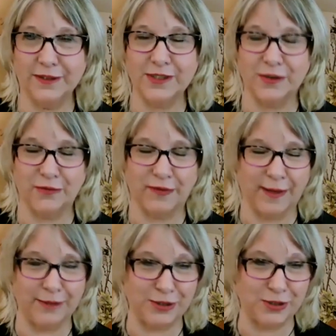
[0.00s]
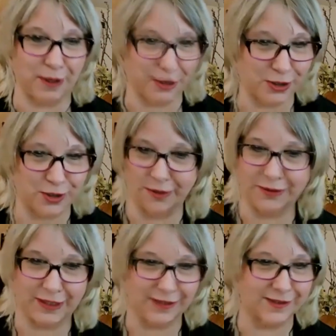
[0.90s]
is no family structure
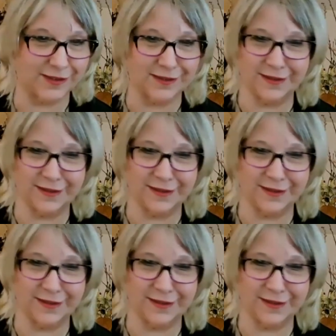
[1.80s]
that's